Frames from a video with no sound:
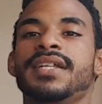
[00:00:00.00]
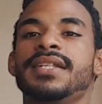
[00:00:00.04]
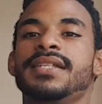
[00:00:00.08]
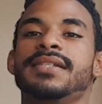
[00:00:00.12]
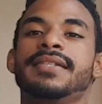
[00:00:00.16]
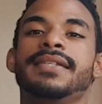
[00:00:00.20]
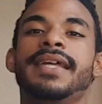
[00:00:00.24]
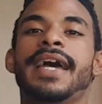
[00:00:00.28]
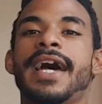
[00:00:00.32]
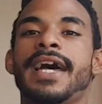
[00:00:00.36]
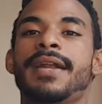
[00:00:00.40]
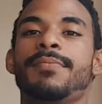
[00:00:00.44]
is
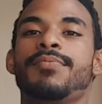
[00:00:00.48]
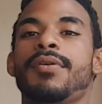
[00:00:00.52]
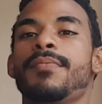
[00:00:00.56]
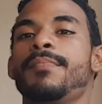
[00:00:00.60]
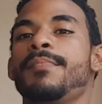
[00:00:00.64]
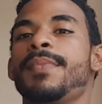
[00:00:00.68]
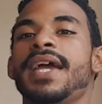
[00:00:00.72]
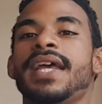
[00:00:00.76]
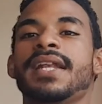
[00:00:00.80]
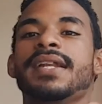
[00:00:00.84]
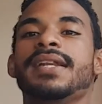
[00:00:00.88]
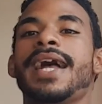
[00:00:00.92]
dead, but
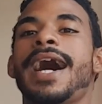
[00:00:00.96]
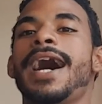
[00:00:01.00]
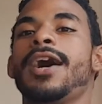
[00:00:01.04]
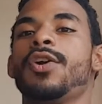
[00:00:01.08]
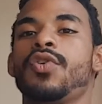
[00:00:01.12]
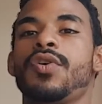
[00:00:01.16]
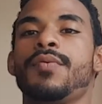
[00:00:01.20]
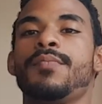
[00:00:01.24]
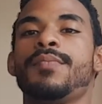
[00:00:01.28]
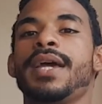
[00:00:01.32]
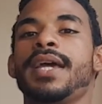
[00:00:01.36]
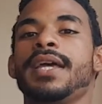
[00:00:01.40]
may not
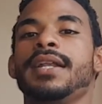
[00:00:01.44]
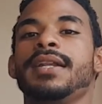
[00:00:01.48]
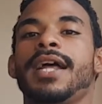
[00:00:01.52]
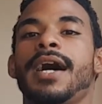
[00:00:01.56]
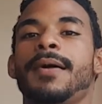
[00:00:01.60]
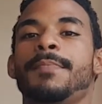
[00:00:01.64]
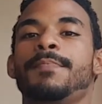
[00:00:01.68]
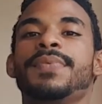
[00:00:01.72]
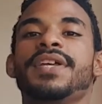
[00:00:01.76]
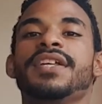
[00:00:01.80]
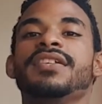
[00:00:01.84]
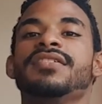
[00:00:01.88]
or may
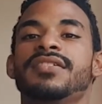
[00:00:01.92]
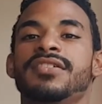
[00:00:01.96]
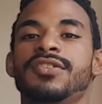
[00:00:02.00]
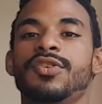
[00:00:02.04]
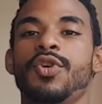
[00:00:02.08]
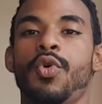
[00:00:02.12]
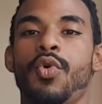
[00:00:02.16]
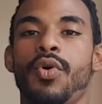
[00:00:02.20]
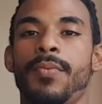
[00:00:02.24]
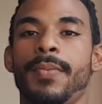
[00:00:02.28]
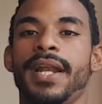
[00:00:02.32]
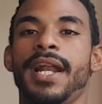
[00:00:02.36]
not be
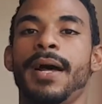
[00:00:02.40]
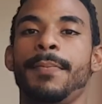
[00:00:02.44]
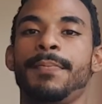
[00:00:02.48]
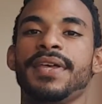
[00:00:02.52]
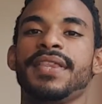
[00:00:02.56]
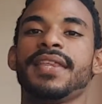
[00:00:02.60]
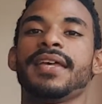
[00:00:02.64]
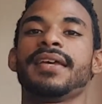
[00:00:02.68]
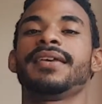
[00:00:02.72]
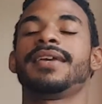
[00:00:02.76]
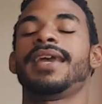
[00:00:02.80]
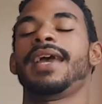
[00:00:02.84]
so or may not be
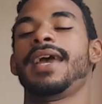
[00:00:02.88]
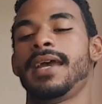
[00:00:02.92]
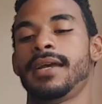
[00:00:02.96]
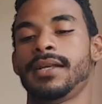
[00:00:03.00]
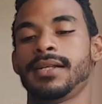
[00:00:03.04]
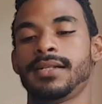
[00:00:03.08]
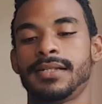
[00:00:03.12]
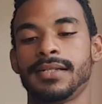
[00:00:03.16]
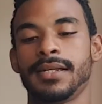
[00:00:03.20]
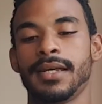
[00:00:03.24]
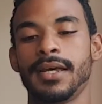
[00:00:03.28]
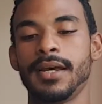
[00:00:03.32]
the
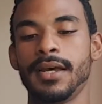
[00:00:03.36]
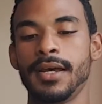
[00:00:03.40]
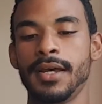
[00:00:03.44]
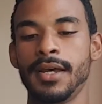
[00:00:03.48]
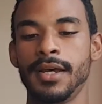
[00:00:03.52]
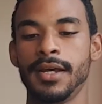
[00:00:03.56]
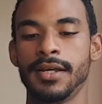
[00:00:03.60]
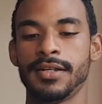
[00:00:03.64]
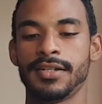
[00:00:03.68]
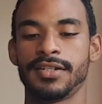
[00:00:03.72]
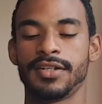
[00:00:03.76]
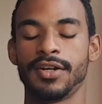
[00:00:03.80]
case.
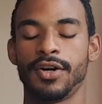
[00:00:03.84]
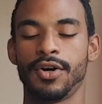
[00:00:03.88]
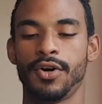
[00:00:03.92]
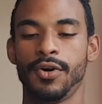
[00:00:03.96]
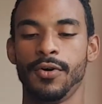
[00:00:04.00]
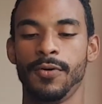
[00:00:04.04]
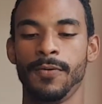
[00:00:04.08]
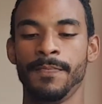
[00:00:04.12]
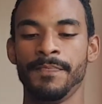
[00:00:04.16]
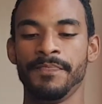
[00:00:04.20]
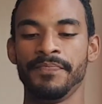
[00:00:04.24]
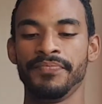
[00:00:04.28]

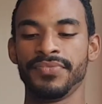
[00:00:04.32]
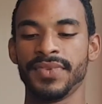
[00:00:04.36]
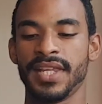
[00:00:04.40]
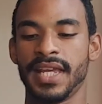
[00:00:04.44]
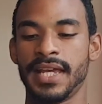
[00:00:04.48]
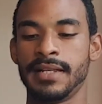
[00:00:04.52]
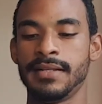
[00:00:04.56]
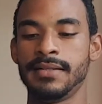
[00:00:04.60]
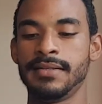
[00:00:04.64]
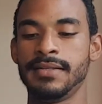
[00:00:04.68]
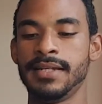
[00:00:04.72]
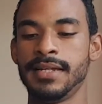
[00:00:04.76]
So,
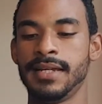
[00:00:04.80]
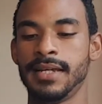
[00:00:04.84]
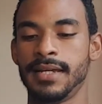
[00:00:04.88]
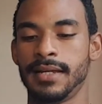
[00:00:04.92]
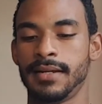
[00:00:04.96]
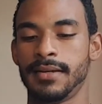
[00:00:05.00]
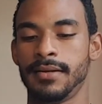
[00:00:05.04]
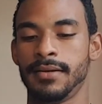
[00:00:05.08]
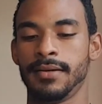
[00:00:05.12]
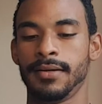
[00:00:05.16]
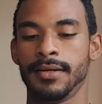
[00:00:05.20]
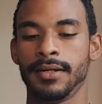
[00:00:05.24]

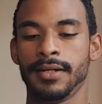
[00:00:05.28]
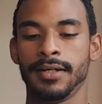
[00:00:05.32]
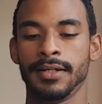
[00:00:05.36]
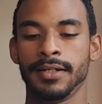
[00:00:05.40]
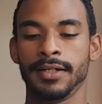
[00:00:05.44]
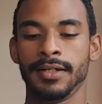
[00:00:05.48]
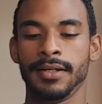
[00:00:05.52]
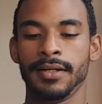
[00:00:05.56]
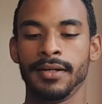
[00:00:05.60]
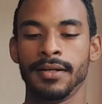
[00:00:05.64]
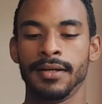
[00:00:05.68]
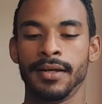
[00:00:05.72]
indeed.
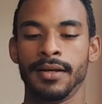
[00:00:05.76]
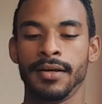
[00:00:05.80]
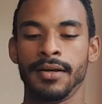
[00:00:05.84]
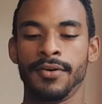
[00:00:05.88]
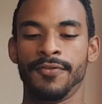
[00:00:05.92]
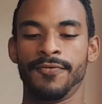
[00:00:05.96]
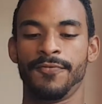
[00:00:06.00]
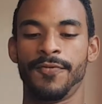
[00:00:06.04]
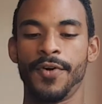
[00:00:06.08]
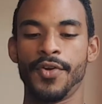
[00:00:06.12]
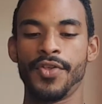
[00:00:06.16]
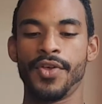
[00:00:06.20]

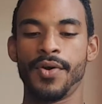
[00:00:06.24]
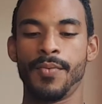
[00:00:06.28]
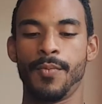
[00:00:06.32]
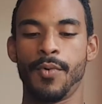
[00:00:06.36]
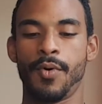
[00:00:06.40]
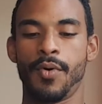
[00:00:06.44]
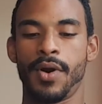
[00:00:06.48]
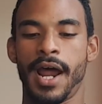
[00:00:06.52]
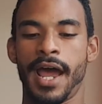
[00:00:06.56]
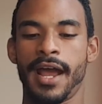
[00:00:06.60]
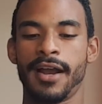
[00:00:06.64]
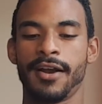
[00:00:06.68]

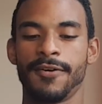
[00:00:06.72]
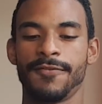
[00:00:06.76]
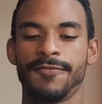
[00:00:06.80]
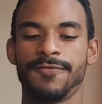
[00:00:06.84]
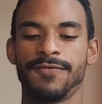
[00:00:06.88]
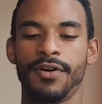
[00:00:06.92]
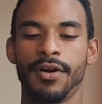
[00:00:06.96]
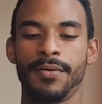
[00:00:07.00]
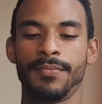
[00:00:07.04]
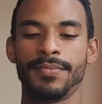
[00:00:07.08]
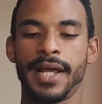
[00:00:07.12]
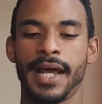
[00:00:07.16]
Furthermore, I
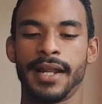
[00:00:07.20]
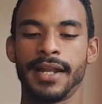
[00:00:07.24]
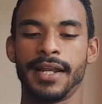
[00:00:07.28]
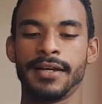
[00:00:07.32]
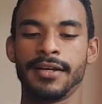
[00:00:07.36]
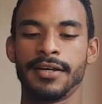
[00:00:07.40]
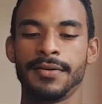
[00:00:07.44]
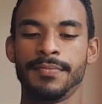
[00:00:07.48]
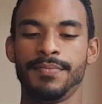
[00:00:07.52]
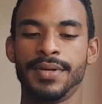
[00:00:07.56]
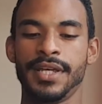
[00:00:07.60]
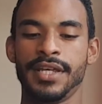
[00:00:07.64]
confirm that it
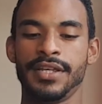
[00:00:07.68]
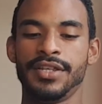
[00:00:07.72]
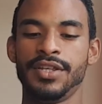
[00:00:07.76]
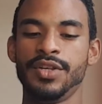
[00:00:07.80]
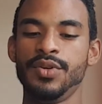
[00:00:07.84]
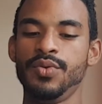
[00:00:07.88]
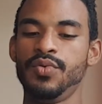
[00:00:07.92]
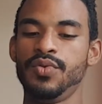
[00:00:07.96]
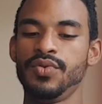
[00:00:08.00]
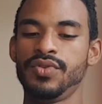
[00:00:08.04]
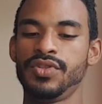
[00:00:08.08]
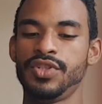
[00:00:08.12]
could be
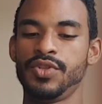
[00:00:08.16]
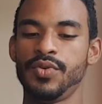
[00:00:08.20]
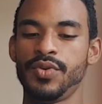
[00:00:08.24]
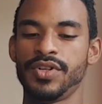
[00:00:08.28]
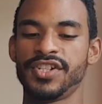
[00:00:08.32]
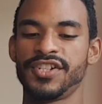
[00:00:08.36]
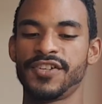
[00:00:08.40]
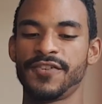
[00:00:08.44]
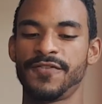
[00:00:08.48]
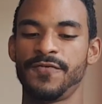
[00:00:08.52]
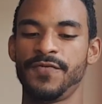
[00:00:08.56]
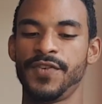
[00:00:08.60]
used to
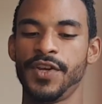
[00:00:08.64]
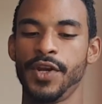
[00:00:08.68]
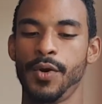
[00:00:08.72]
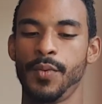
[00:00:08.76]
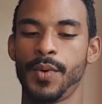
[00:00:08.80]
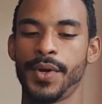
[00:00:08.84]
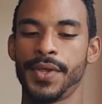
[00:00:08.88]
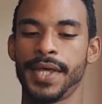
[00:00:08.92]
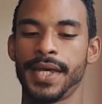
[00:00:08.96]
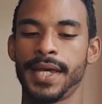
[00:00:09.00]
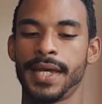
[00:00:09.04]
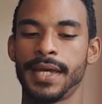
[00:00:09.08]
interfere
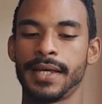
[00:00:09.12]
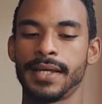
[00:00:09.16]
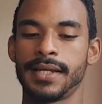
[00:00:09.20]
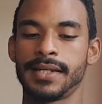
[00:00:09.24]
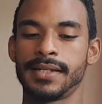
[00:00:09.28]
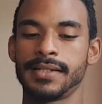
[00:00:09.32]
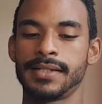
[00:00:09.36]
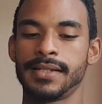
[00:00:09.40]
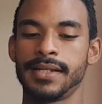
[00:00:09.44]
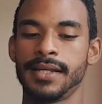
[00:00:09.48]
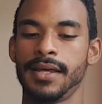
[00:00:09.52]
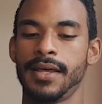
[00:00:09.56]
with
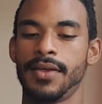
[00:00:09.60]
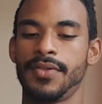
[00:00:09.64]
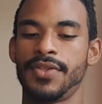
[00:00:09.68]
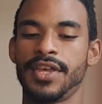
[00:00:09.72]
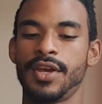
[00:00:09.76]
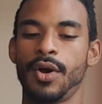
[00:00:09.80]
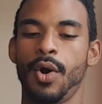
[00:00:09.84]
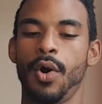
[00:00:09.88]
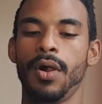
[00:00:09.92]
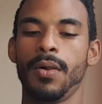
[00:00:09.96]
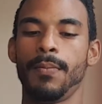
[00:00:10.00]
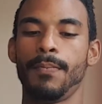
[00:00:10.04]

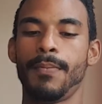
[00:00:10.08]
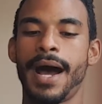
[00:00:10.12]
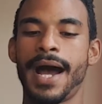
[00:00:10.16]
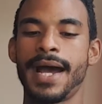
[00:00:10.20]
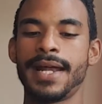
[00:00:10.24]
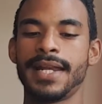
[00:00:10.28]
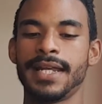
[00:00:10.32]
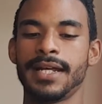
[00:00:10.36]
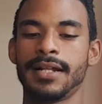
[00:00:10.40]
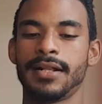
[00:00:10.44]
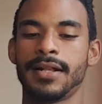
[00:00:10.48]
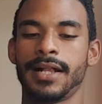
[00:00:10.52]
the
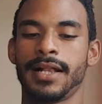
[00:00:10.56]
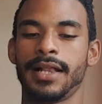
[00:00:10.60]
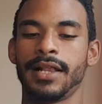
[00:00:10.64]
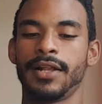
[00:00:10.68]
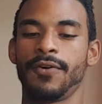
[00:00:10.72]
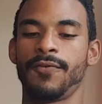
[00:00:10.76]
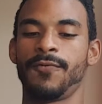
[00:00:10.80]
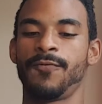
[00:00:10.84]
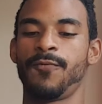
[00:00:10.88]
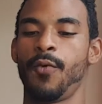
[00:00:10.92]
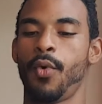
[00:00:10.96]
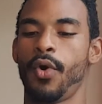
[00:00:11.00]
almighty
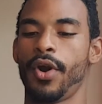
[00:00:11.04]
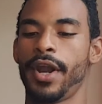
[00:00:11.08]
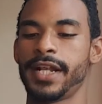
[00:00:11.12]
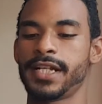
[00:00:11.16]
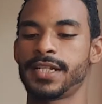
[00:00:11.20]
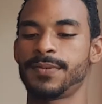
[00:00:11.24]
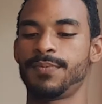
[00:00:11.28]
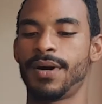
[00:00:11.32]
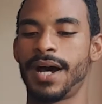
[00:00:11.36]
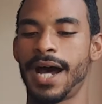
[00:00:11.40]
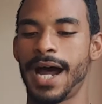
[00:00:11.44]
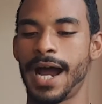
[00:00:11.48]

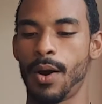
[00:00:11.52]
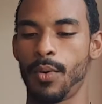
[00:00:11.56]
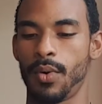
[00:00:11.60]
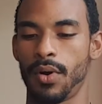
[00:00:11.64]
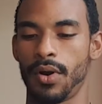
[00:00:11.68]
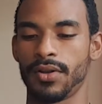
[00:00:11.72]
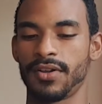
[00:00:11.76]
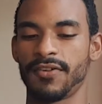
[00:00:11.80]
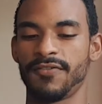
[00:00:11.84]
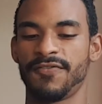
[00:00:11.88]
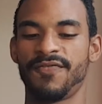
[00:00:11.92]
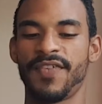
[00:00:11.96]
clairvoyant
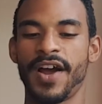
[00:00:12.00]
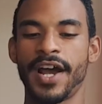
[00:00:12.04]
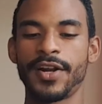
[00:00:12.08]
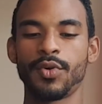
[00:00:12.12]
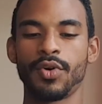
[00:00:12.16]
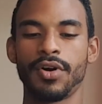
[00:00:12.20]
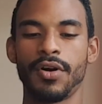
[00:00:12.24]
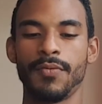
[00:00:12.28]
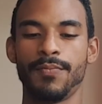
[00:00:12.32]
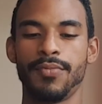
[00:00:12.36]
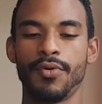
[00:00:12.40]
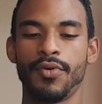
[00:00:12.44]
power. The
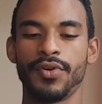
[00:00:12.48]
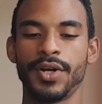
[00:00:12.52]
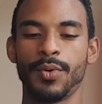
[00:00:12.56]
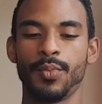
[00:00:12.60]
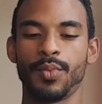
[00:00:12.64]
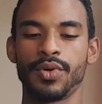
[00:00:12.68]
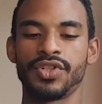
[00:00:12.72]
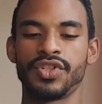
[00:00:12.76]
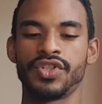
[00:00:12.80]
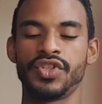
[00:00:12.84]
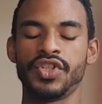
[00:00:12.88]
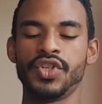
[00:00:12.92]
final component
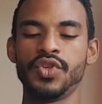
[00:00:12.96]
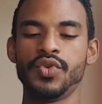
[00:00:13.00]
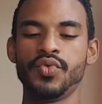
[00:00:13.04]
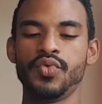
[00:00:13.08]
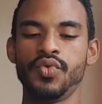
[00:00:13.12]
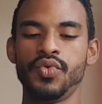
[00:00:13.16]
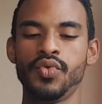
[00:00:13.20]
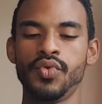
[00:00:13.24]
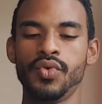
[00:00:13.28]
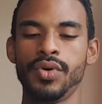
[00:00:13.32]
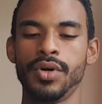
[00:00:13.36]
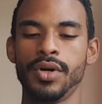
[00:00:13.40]
was
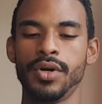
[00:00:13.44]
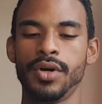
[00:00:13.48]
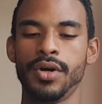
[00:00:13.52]
you